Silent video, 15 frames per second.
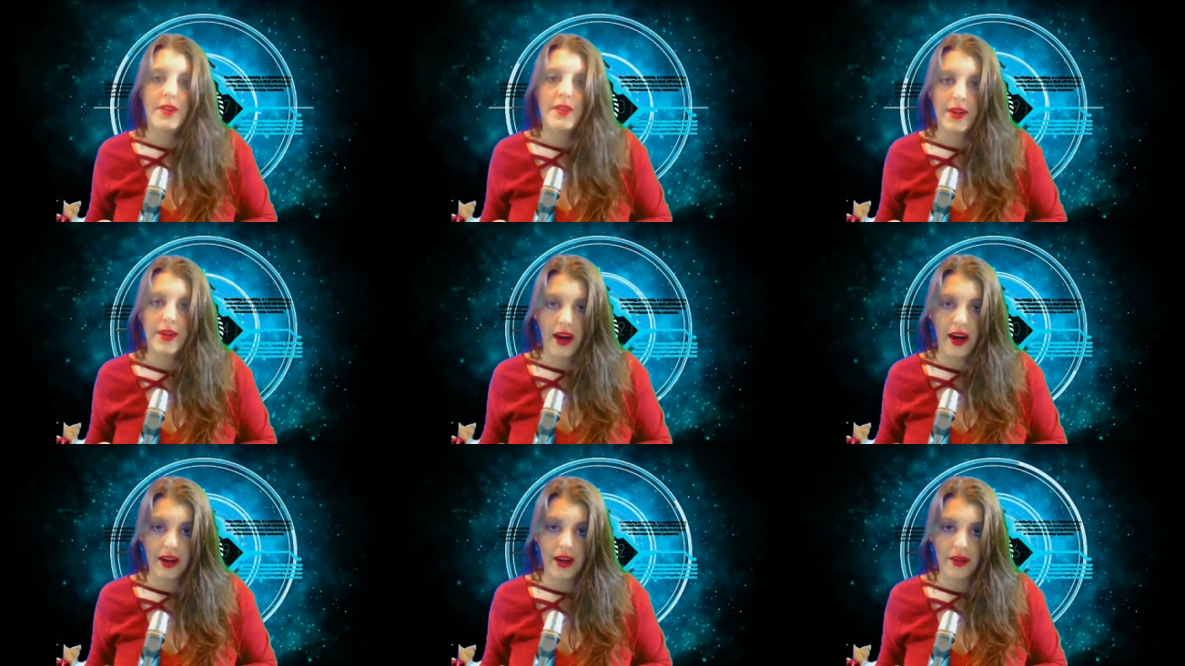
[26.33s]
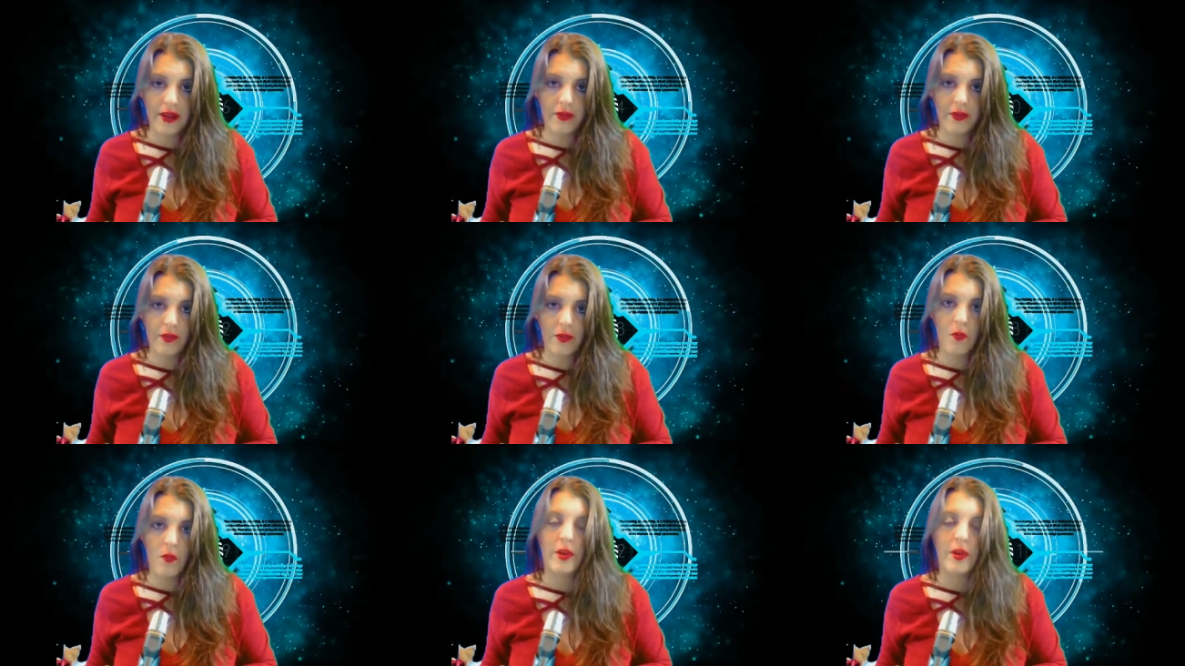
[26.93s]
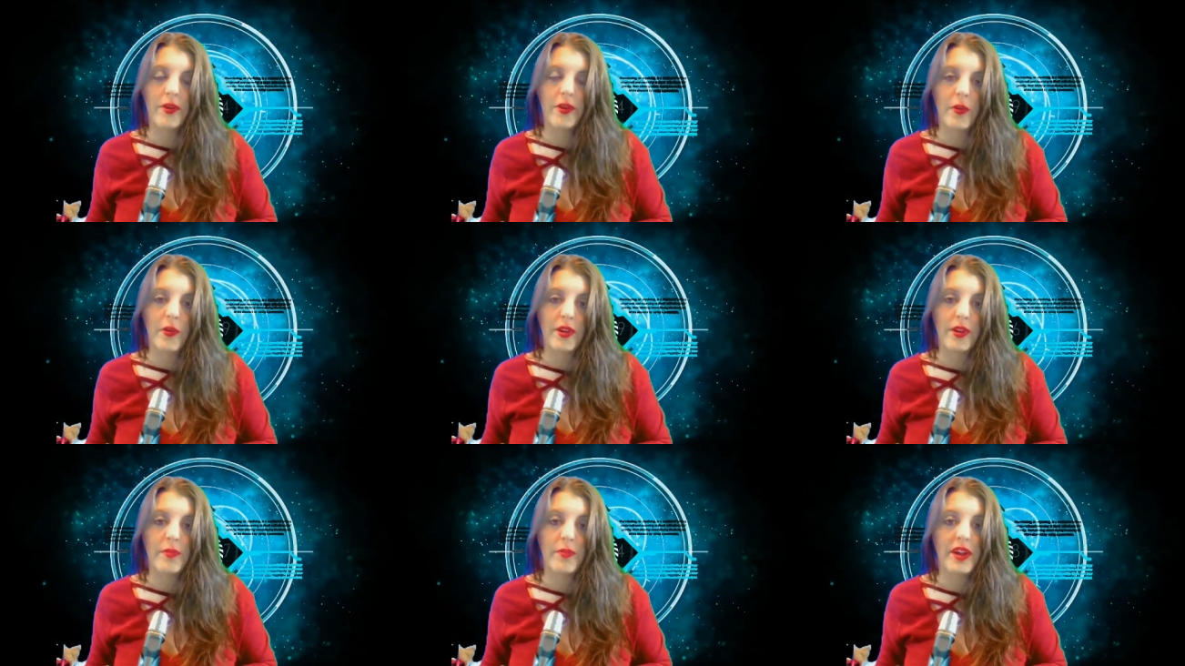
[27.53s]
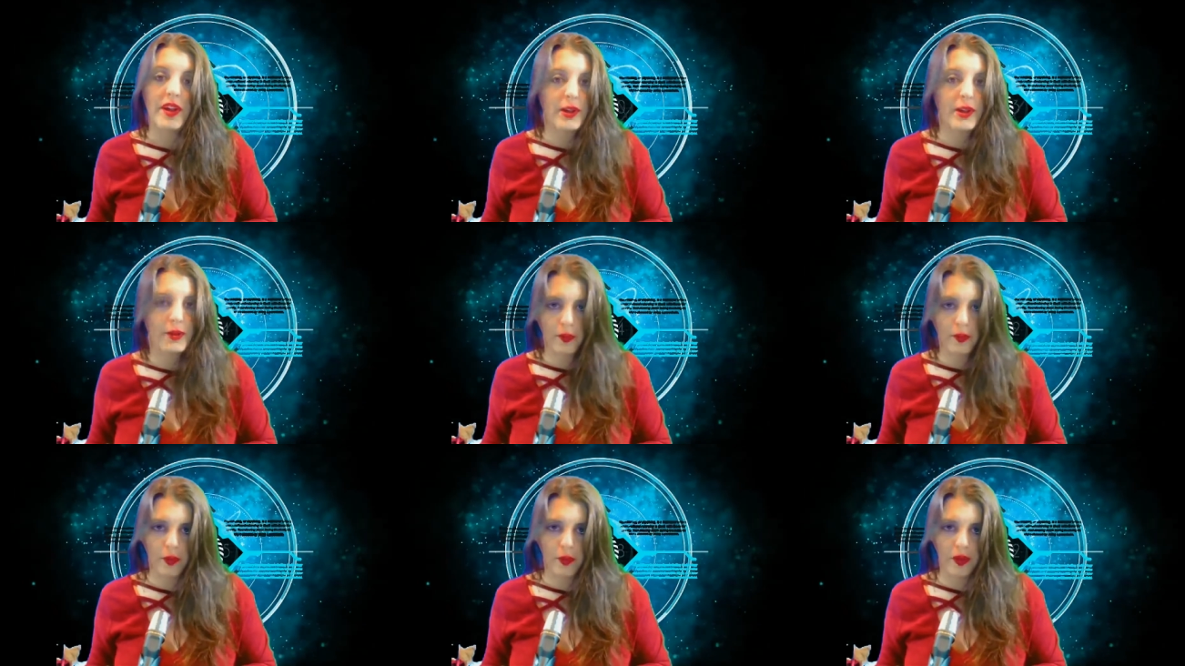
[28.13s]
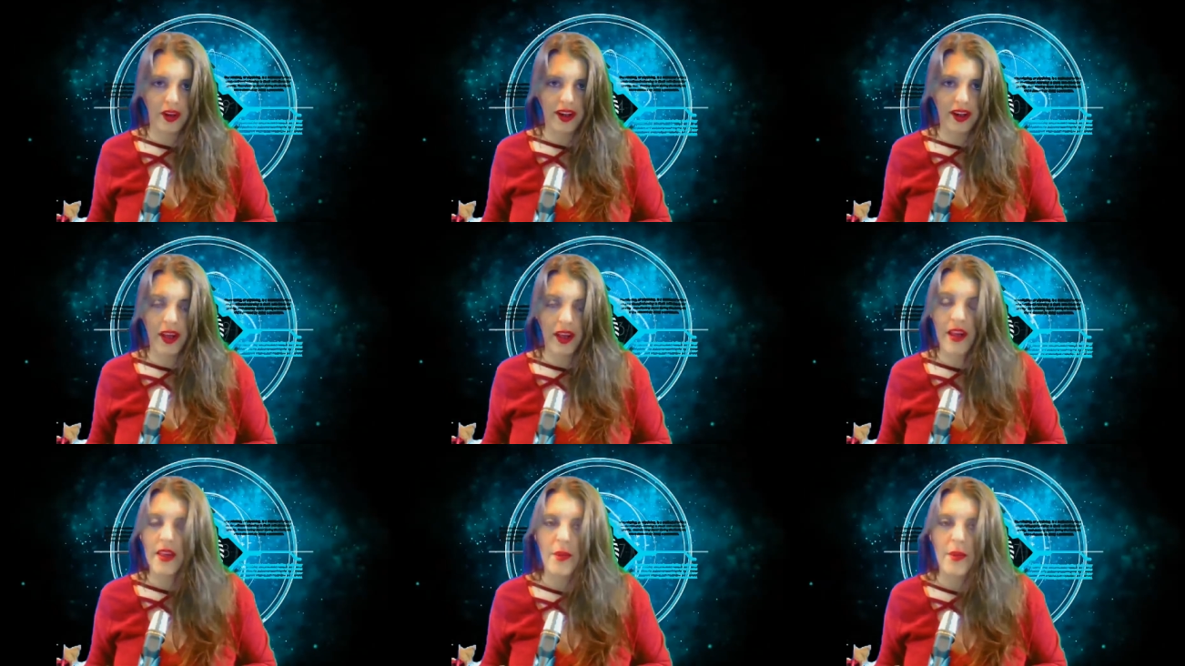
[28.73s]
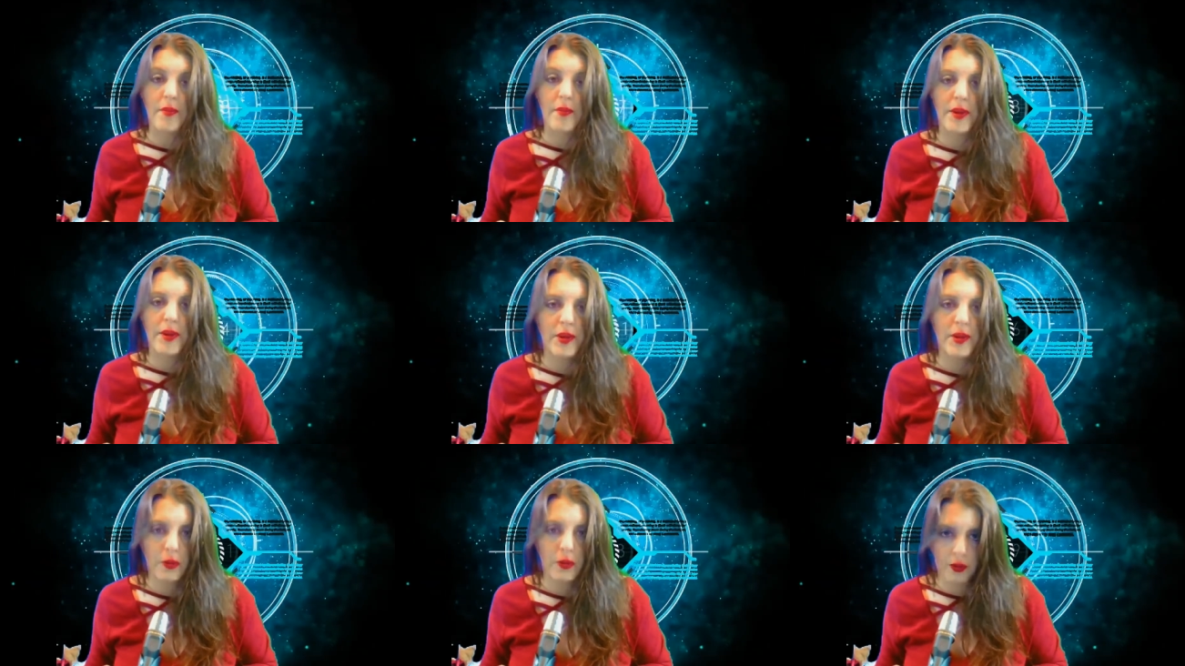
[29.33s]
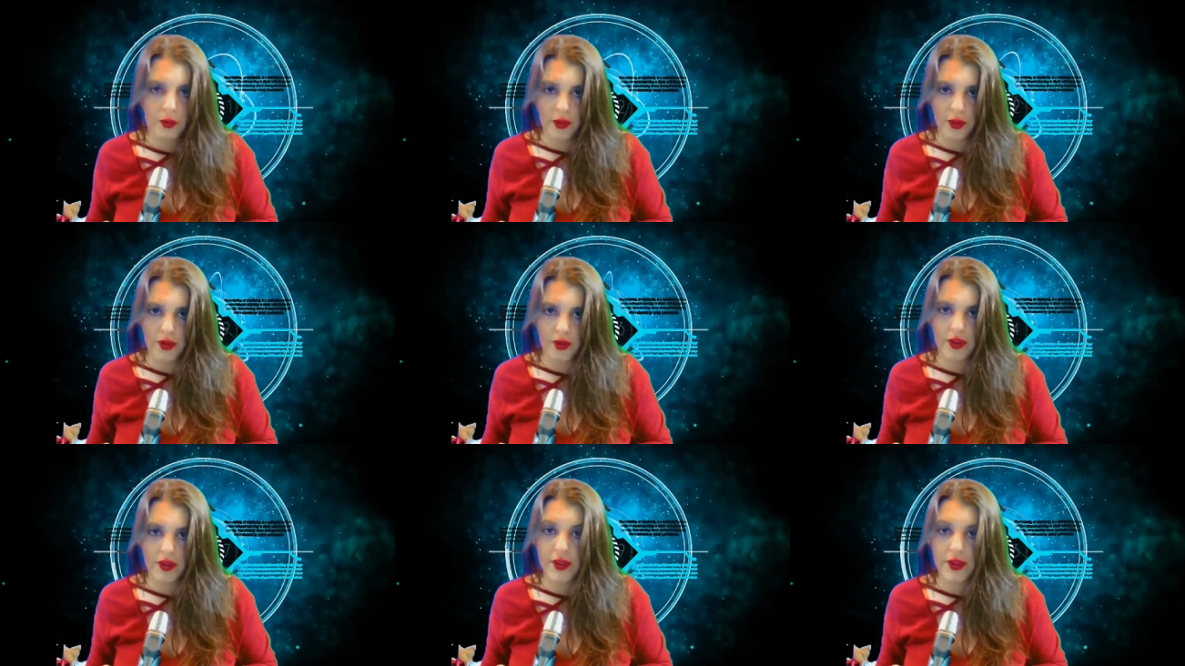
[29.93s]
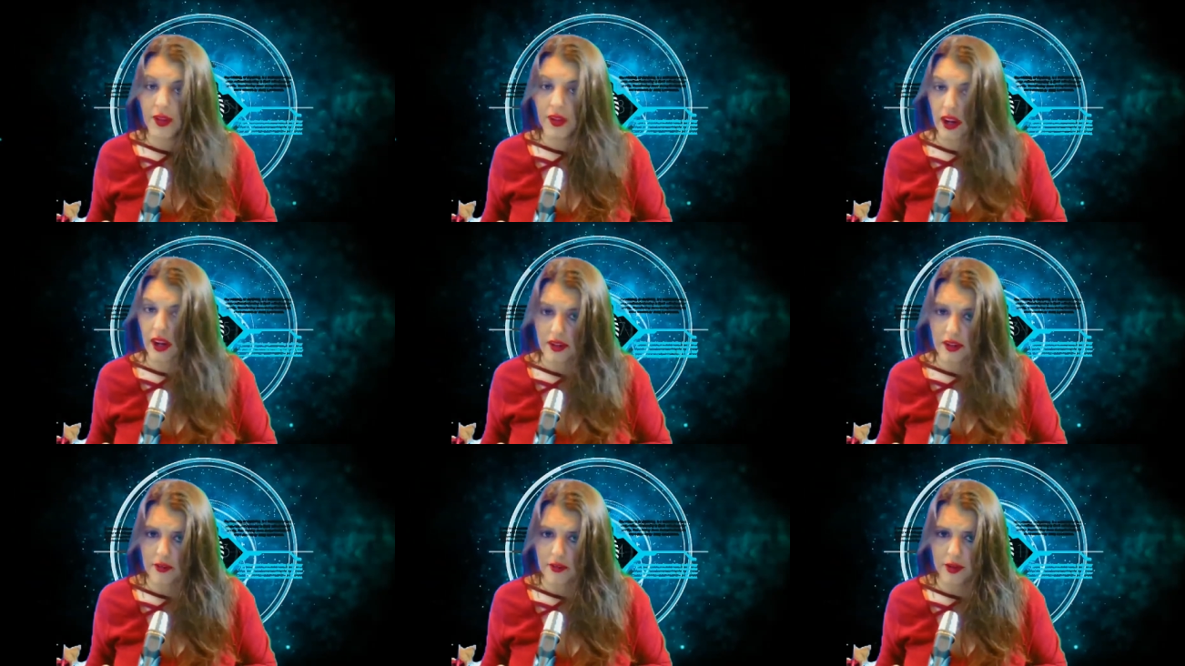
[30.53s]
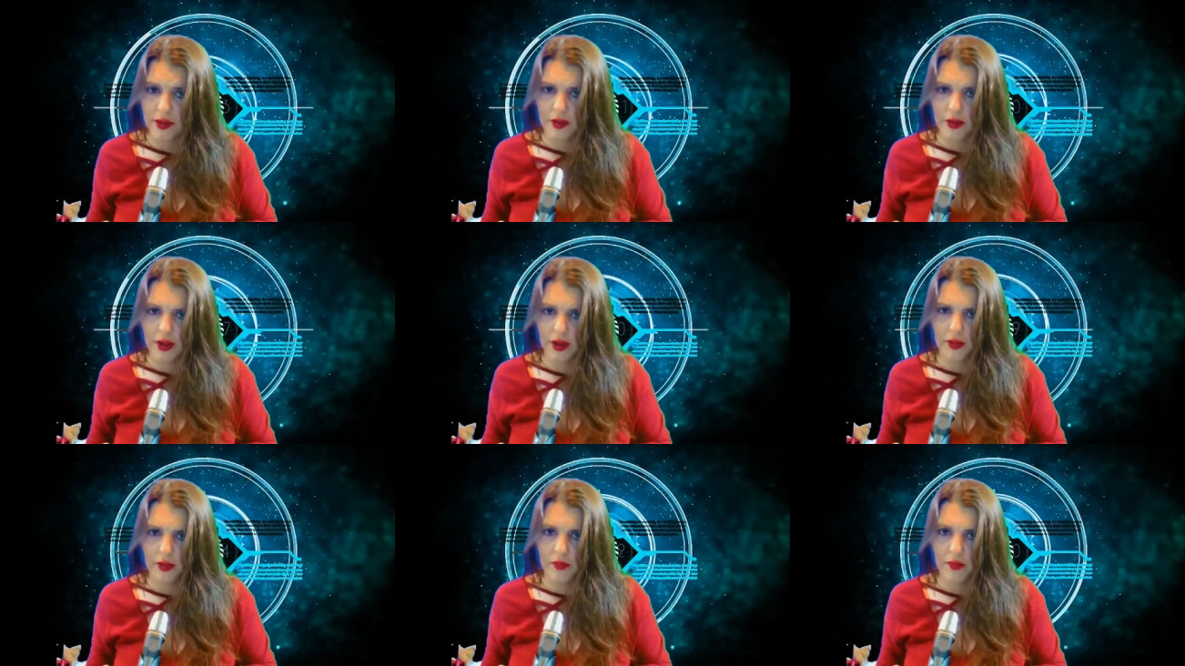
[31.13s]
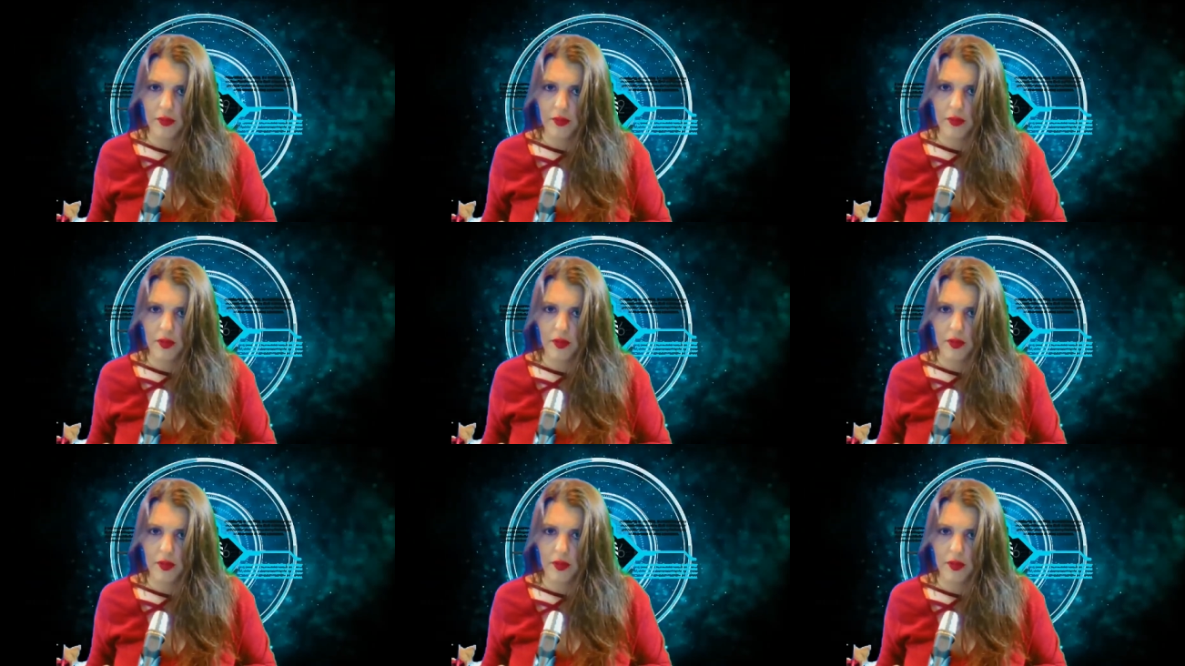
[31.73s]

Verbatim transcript: Tonight, we are going to be exploring the peculiar side of YouTube